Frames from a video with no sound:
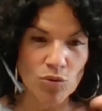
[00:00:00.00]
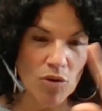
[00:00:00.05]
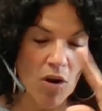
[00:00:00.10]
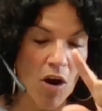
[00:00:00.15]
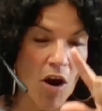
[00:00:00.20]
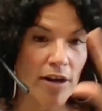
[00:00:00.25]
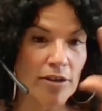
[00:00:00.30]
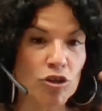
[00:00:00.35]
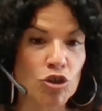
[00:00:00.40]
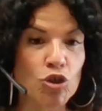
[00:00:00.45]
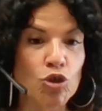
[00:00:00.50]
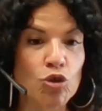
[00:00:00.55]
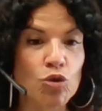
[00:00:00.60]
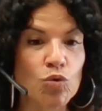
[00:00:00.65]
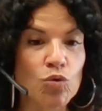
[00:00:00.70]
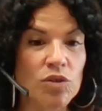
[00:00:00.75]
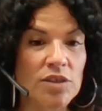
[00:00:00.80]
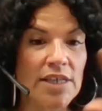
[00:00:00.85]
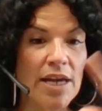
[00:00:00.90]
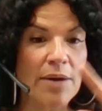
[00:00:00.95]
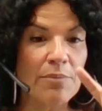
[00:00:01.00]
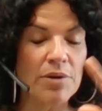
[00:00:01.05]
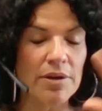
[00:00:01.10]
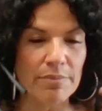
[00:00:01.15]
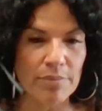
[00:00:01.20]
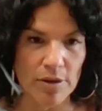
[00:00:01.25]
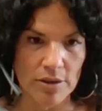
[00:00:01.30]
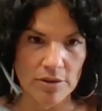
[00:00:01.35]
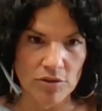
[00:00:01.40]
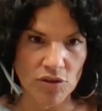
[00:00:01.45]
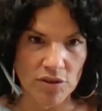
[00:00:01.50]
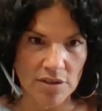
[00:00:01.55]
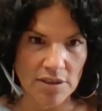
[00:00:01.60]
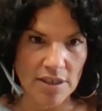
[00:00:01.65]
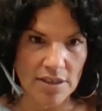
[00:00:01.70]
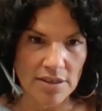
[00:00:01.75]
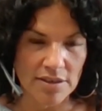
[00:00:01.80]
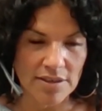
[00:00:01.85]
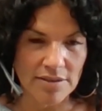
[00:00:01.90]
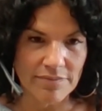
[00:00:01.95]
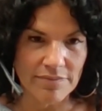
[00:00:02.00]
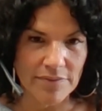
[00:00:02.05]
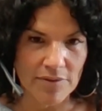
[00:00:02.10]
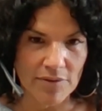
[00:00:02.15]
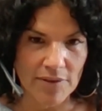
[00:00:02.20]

are two separate purchases.